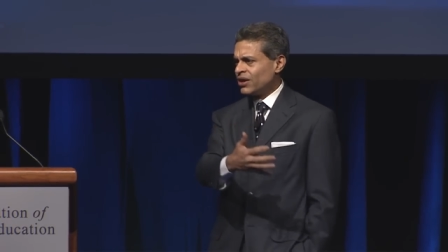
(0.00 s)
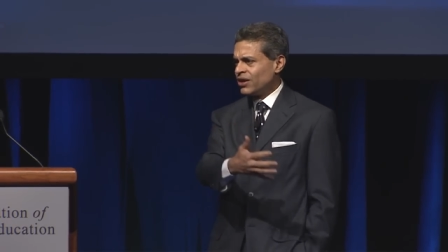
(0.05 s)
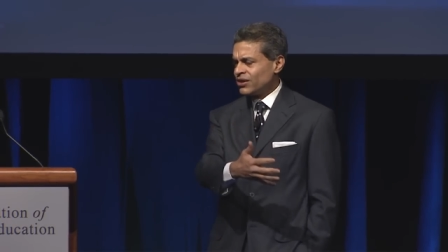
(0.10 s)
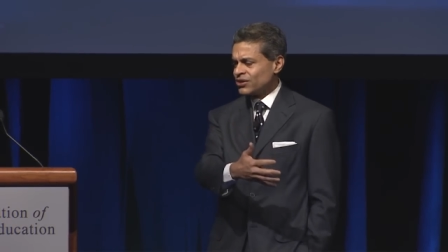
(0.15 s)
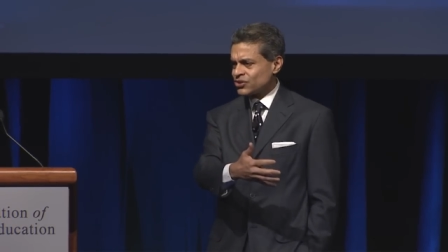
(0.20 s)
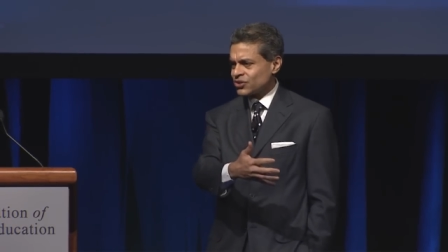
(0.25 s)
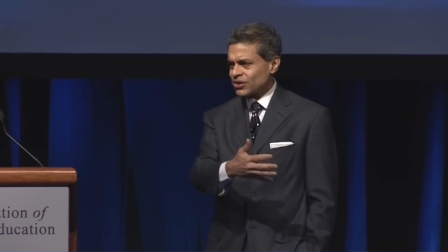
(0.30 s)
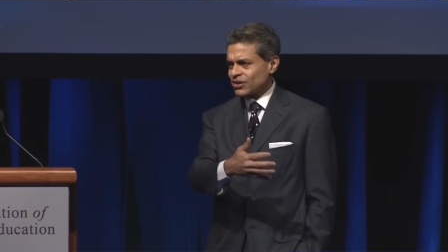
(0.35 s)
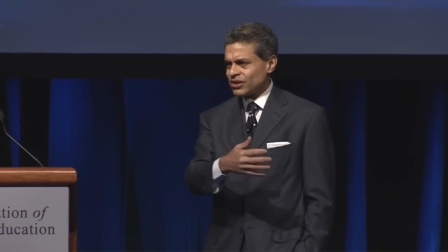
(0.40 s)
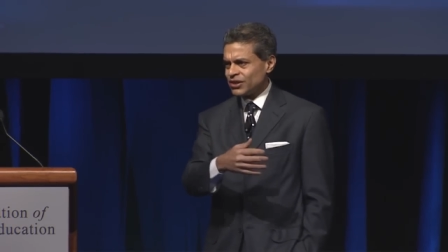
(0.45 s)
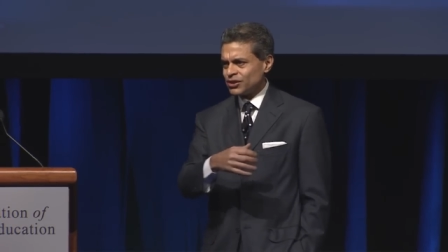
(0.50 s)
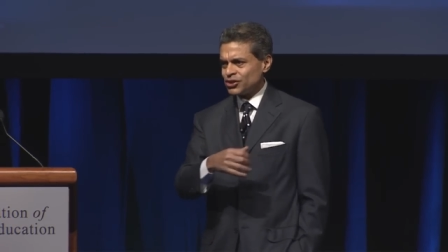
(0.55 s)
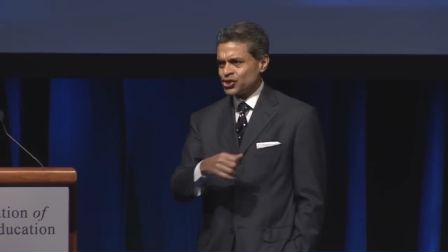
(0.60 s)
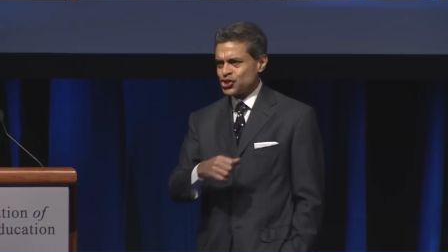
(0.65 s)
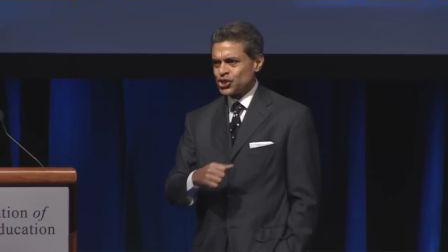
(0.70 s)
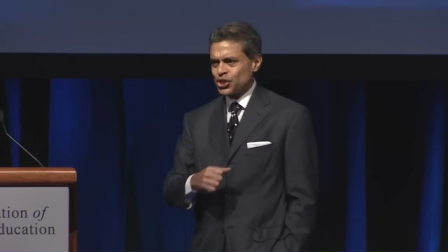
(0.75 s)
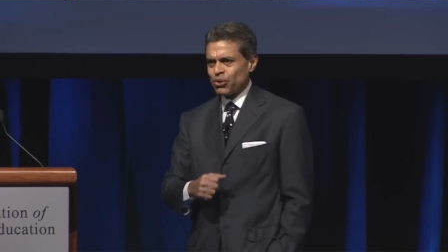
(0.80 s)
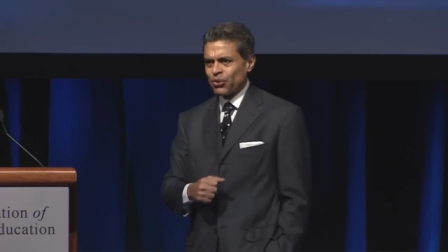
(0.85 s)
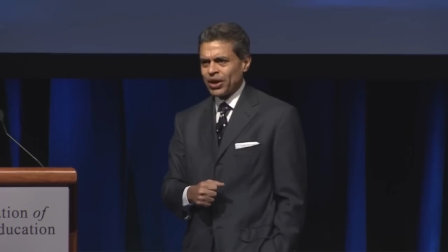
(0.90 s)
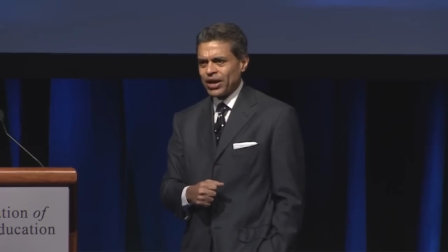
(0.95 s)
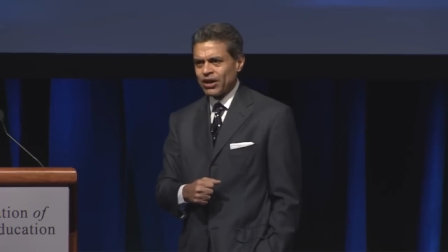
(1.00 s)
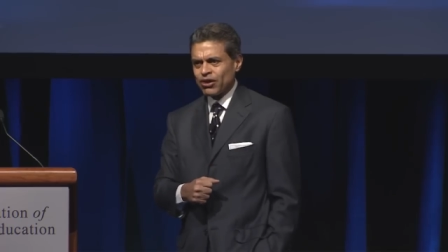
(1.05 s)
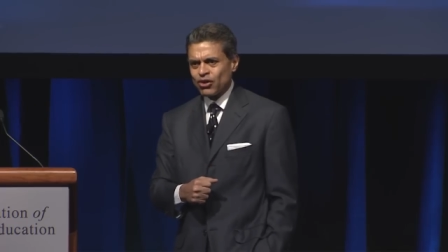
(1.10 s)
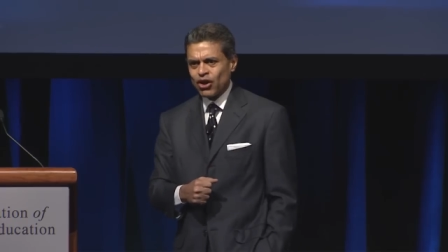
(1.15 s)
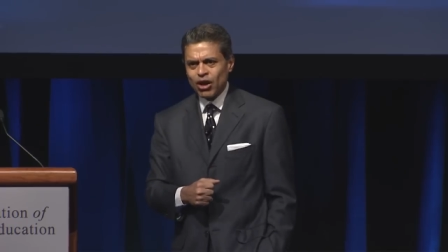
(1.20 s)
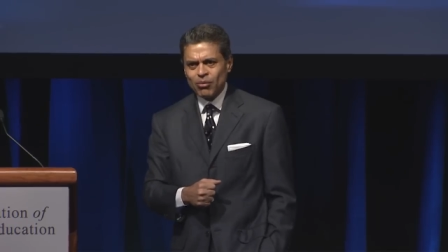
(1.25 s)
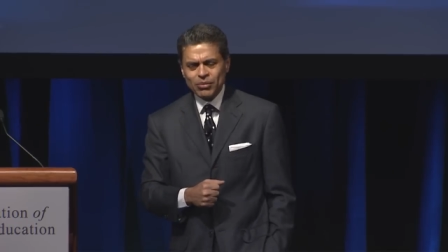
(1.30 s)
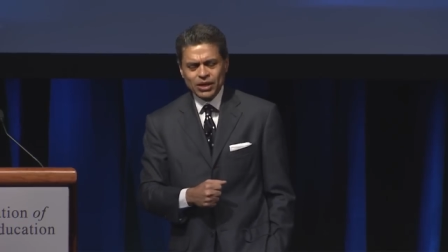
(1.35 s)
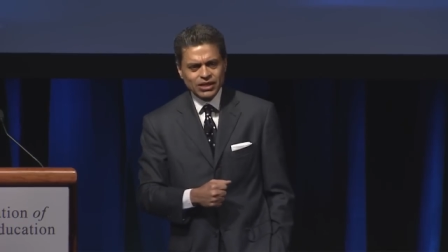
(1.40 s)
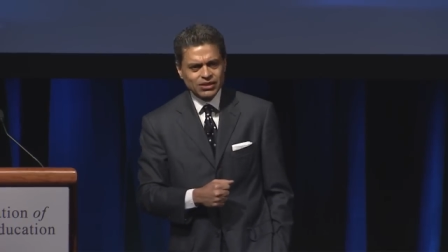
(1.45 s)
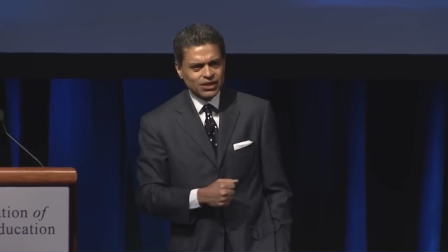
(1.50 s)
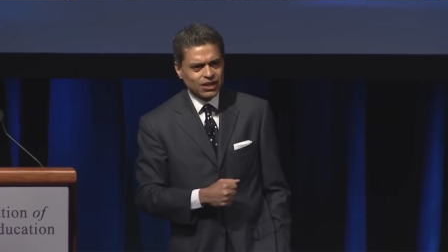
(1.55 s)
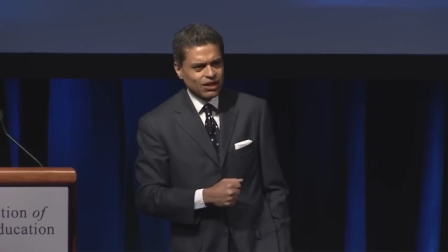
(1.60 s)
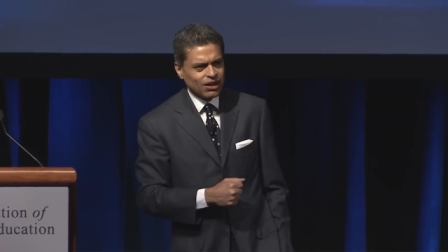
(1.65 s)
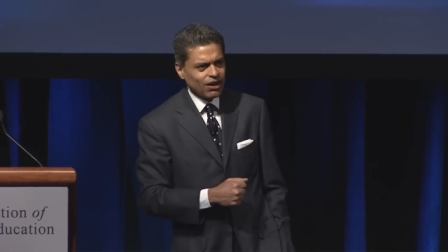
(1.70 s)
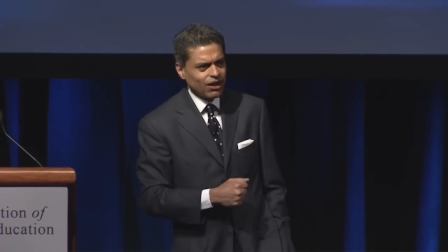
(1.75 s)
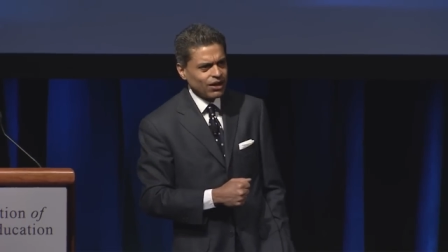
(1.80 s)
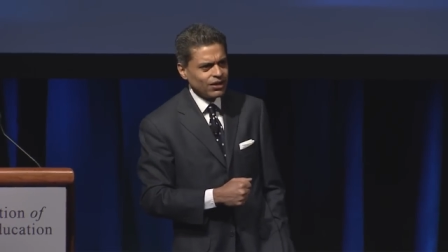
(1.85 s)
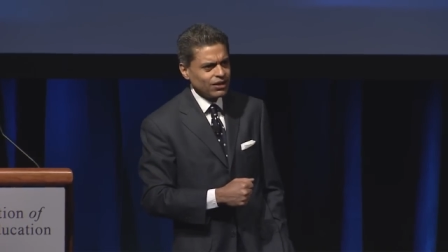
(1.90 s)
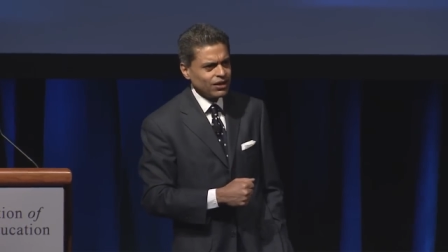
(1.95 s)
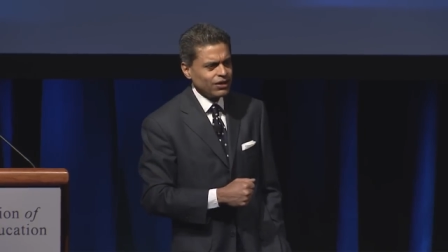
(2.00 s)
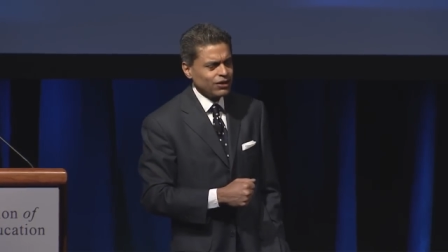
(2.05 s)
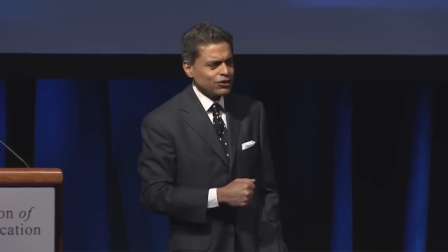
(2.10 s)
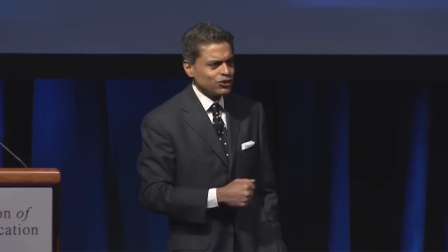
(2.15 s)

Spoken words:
certainly in geoeconomic decline.